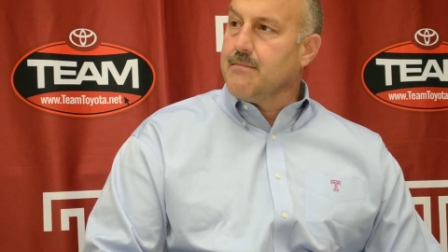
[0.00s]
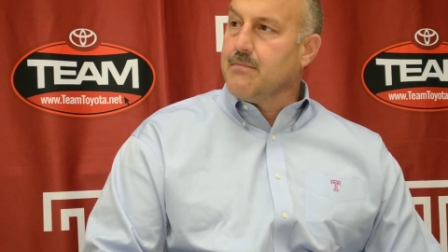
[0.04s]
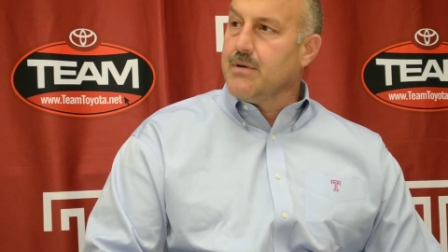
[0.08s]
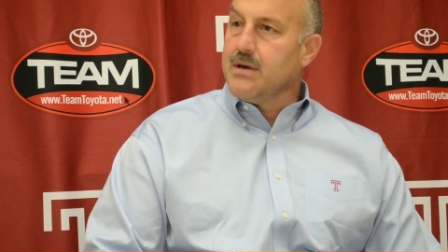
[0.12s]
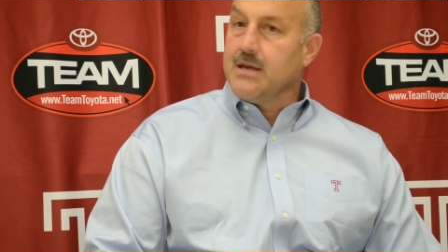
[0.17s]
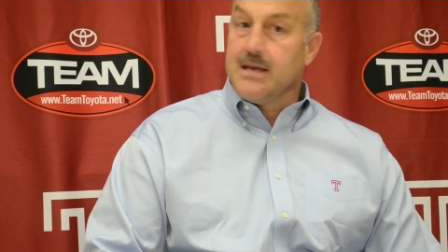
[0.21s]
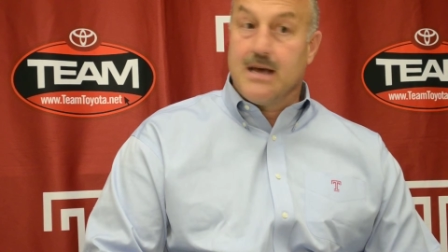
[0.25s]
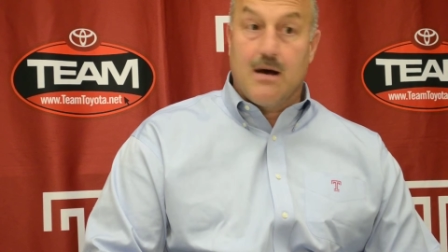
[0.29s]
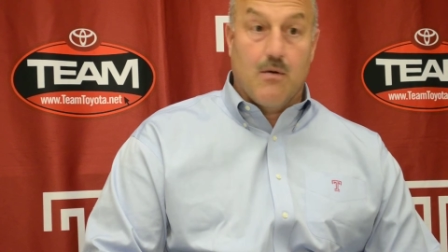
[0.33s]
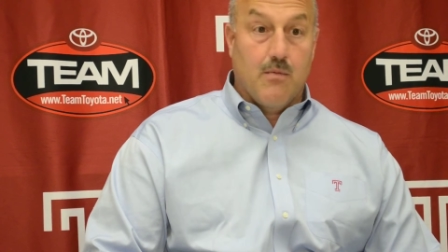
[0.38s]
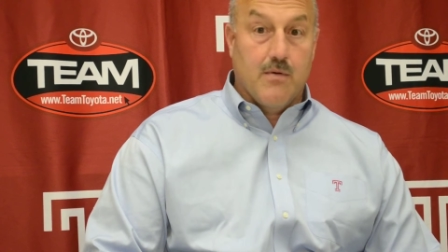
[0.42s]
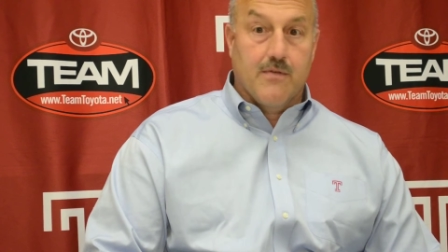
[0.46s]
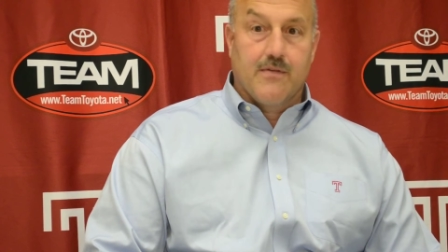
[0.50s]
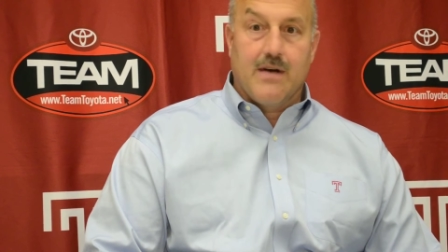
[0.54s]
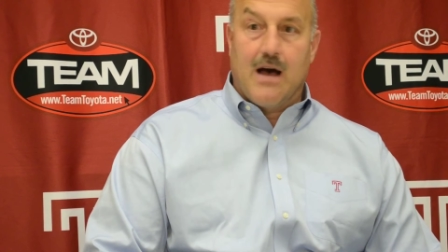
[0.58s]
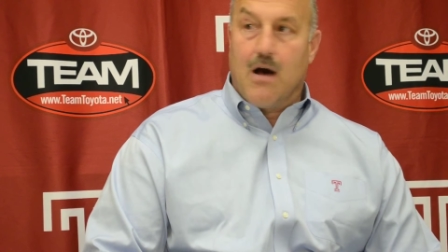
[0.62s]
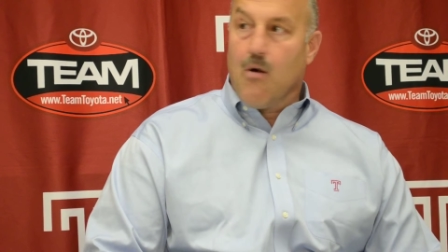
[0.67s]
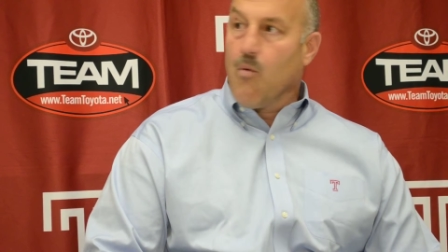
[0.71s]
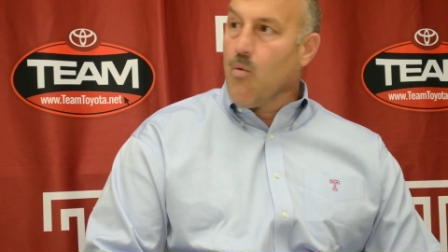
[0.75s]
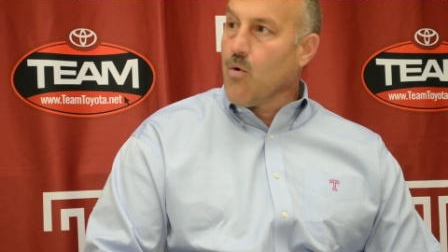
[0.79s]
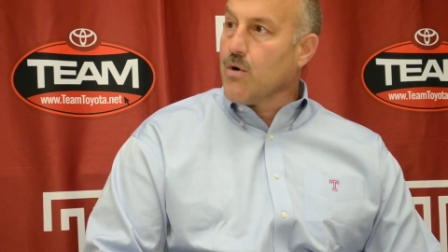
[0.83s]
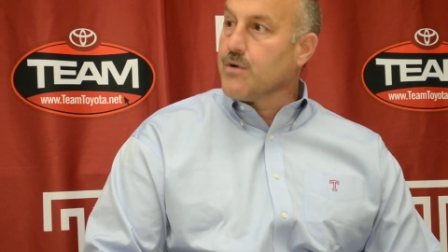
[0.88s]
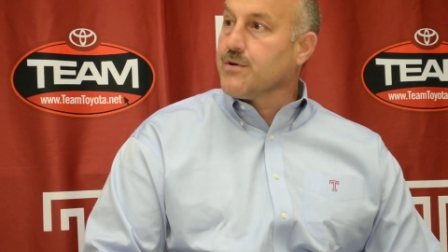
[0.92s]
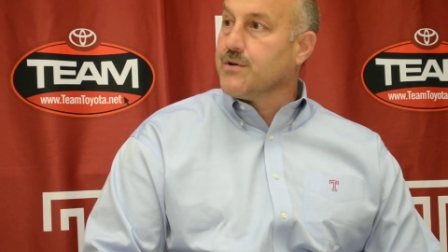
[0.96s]
but yet we've
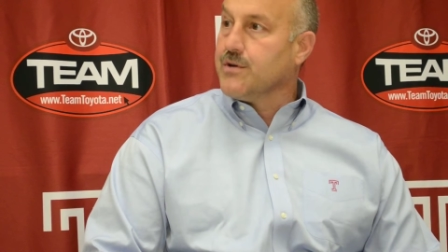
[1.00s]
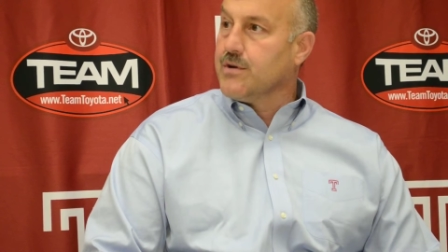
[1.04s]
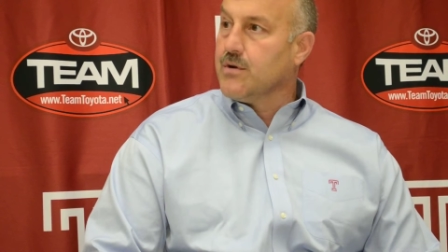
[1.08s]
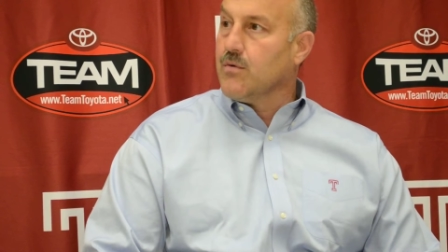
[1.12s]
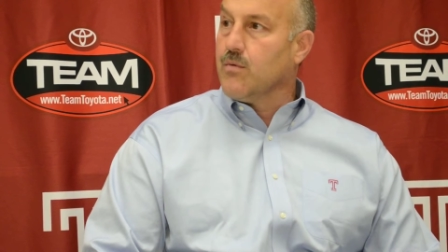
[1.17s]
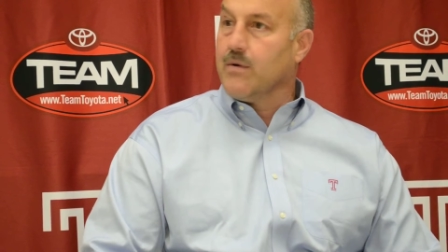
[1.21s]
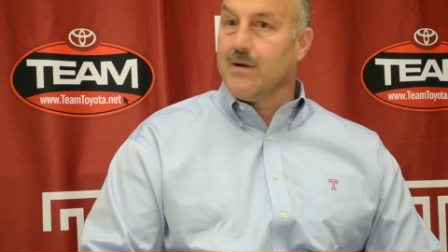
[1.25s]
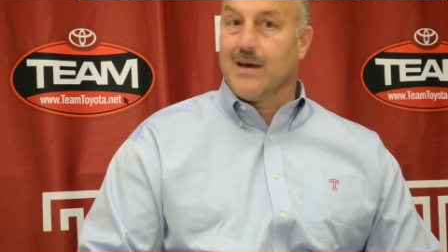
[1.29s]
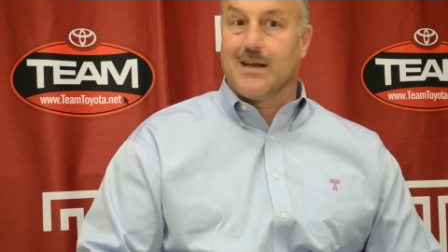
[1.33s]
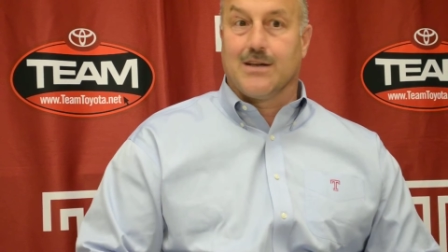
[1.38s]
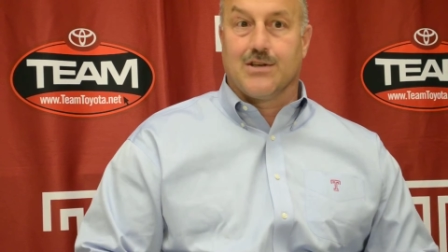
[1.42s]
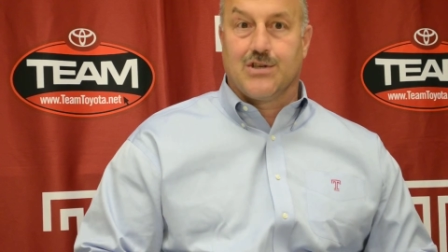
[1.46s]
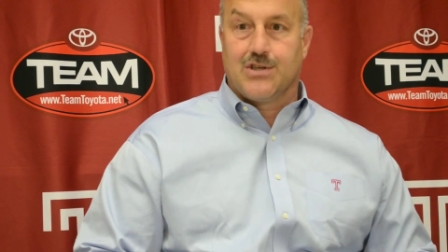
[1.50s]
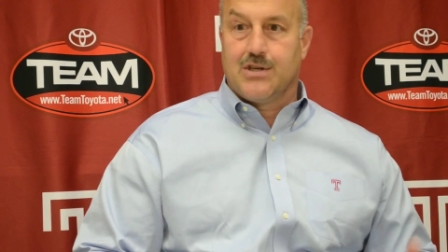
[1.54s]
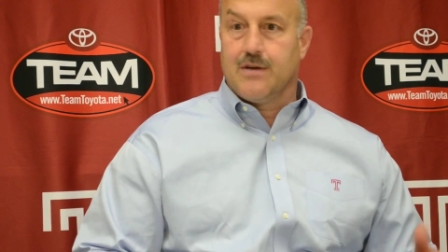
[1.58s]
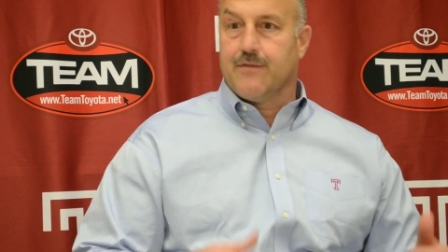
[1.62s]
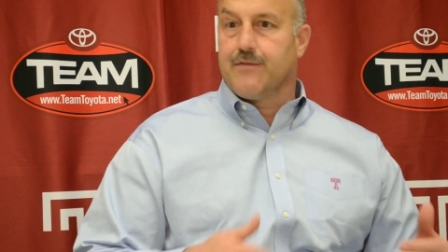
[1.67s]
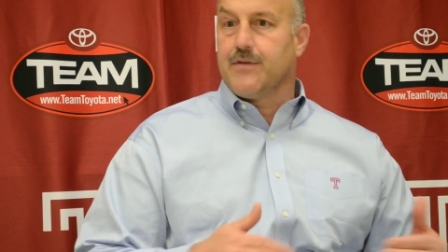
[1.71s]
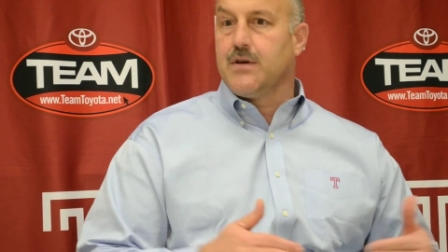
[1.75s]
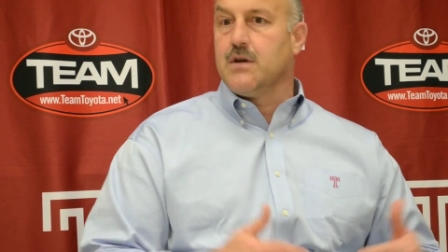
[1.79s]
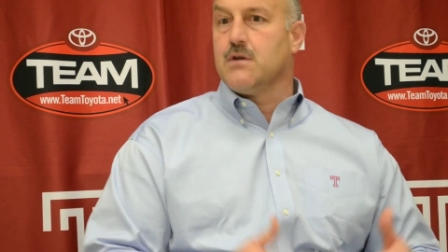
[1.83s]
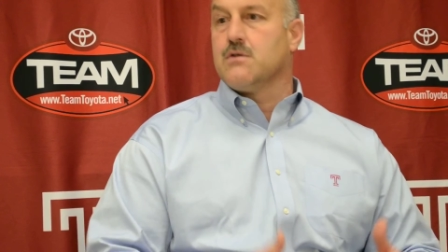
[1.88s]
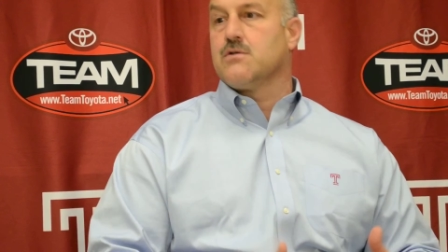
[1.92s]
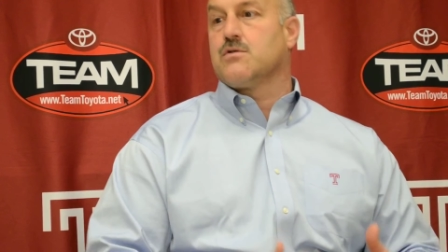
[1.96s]
got work to do. We got to
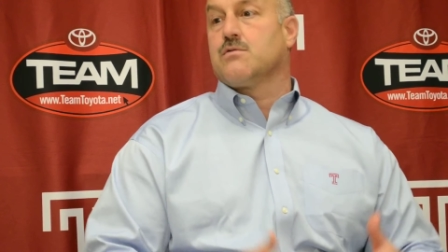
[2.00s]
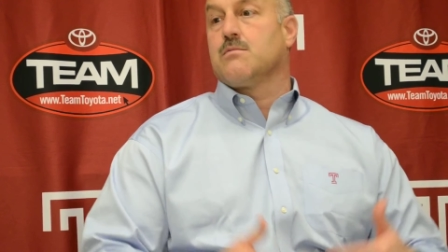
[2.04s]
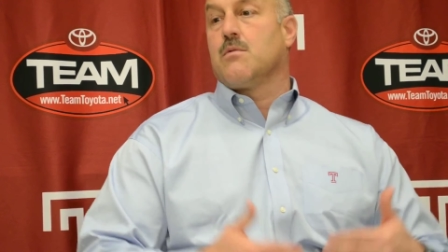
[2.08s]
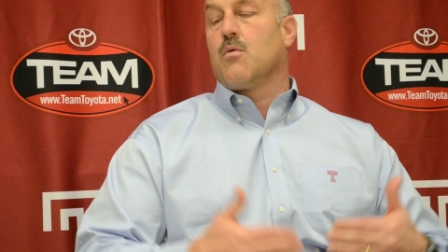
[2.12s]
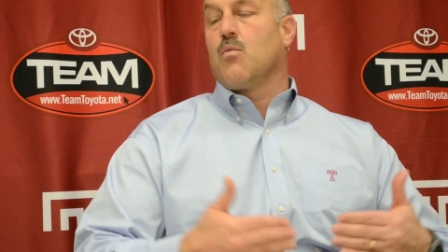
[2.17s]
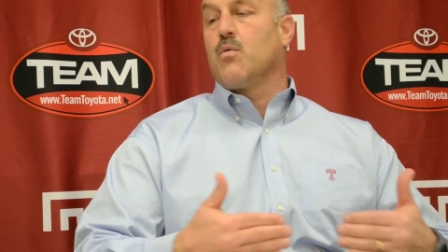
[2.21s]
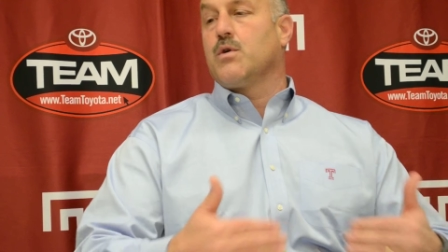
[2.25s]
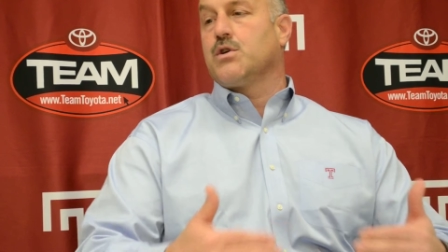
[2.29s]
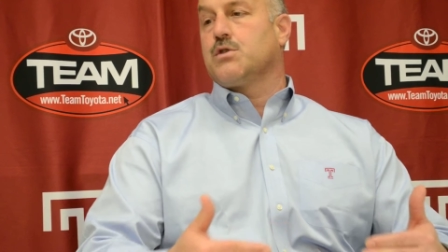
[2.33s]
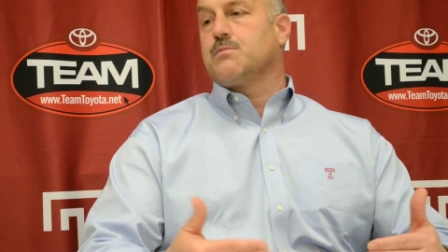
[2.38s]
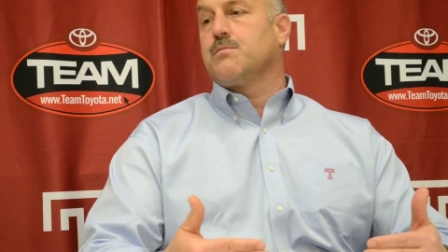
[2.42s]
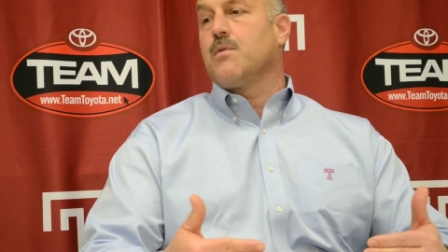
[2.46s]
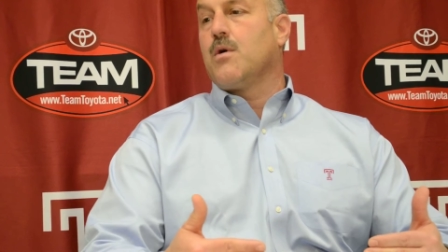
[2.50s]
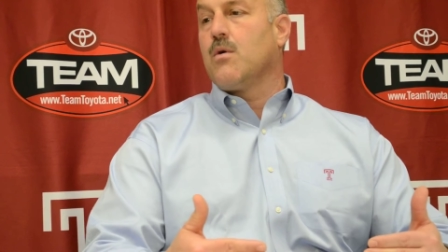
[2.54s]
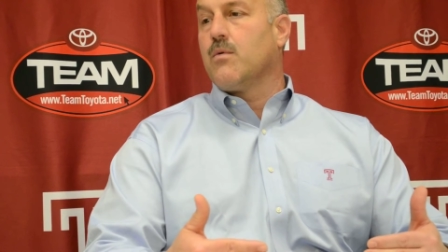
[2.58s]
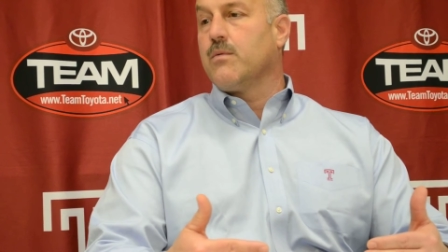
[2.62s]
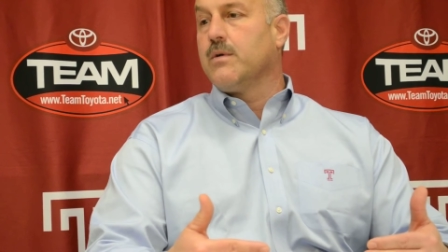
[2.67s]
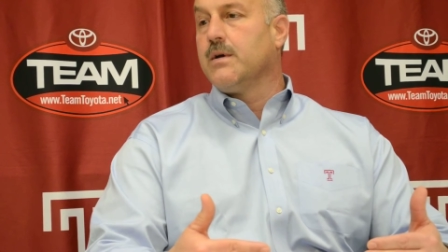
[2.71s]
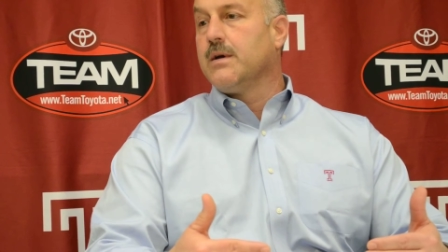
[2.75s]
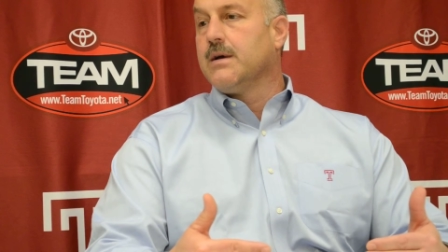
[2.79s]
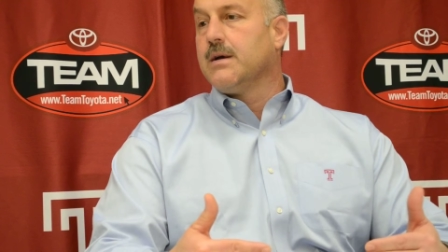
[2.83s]
shift gears from a wishbone